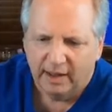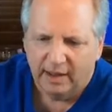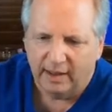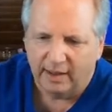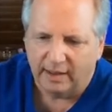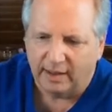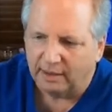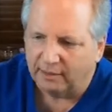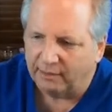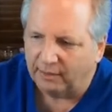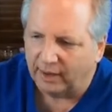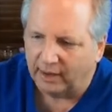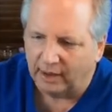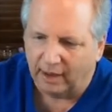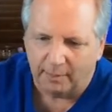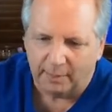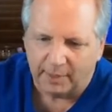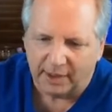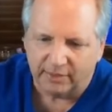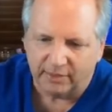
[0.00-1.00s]
Anyway,
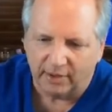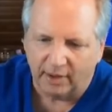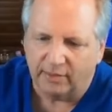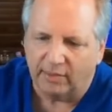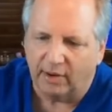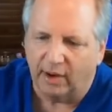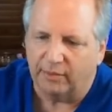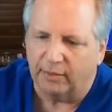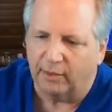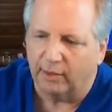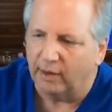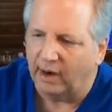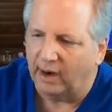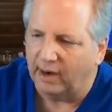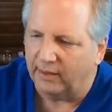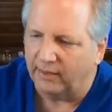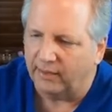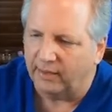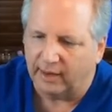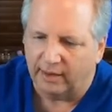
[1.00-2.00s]
I'm just going to take for
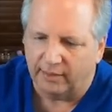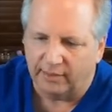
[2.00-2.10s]
granted that